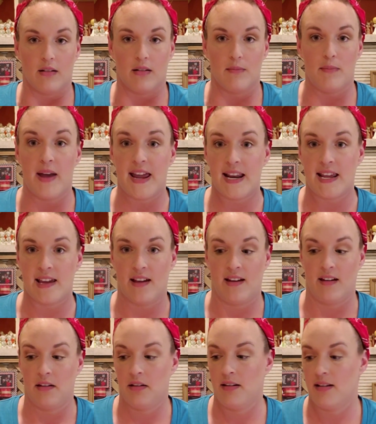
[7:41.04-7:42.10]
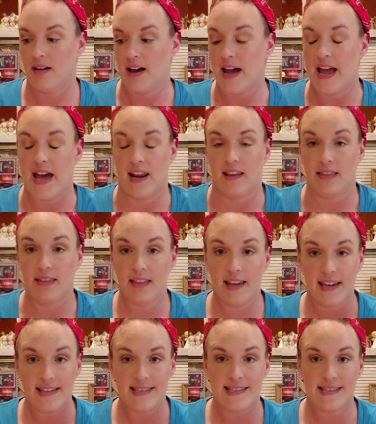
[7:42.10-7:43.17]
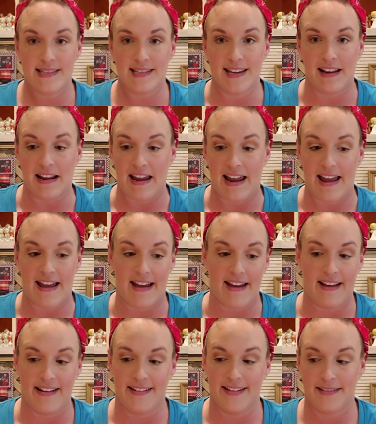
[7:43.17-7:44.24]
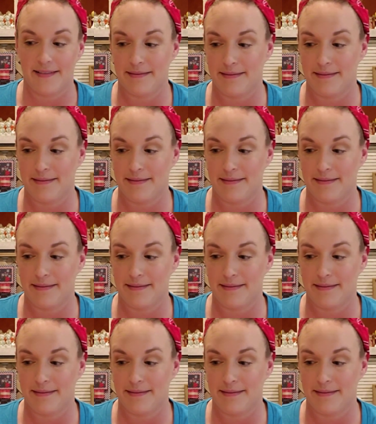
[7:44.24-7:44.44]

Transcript: Mania, I had a list and I had